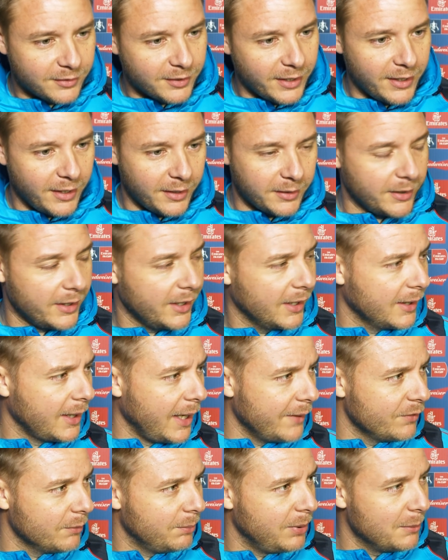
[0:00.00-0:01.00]
So he had a
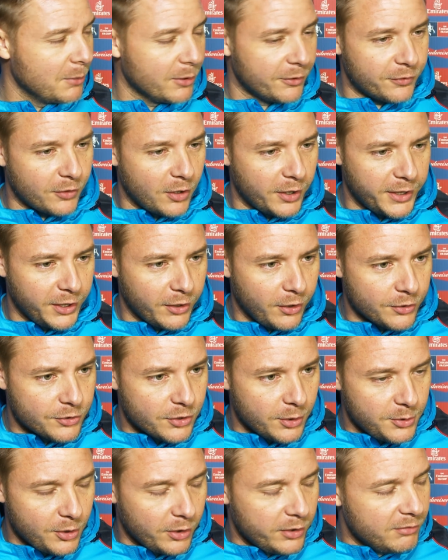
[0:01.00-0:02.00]
game for Plymouth Friday night, so
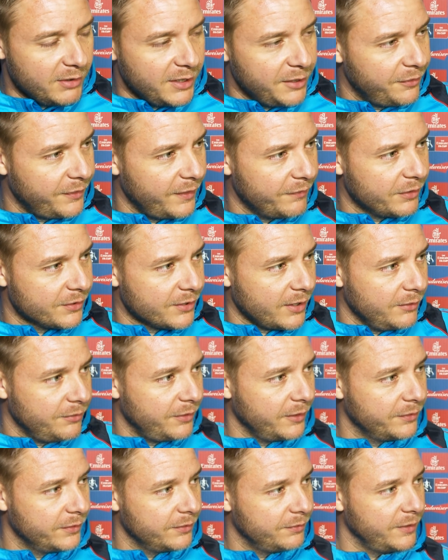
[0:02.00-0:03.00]
he was only really fit for say
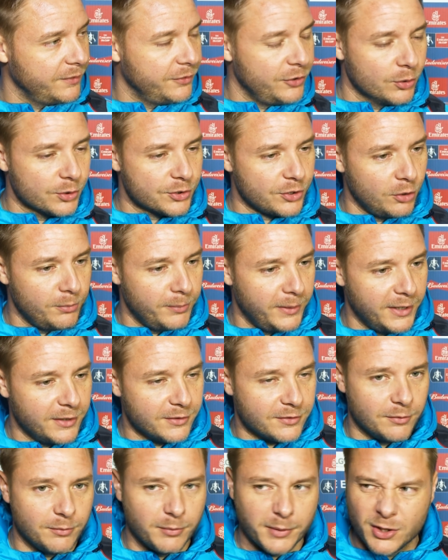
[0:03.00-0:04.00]
50 or so
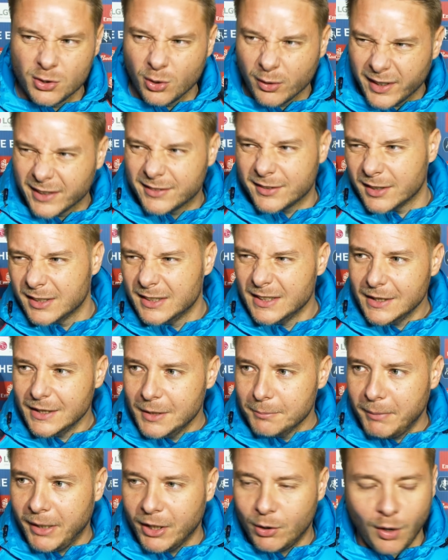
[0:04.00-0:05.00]
minutes, and we sort of had to
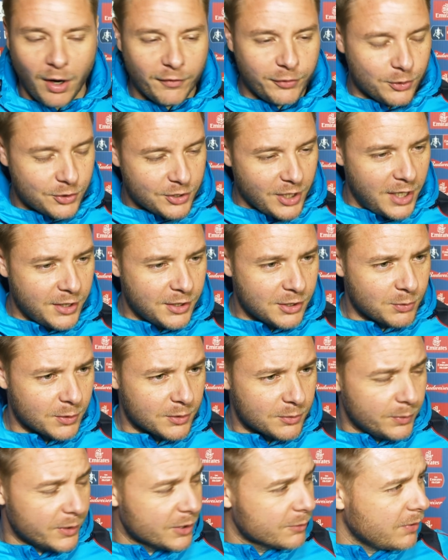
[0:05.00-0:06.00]
make quite a few changes,
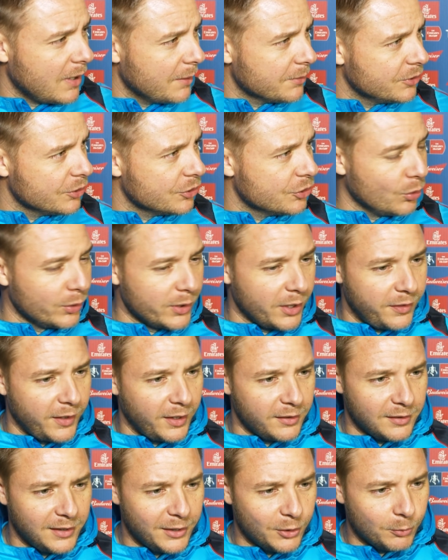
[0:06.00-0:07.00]
which perhaps disjointed
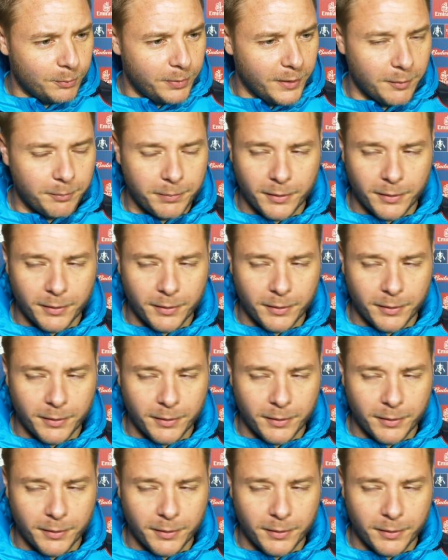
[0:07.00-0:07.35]
things a little bit.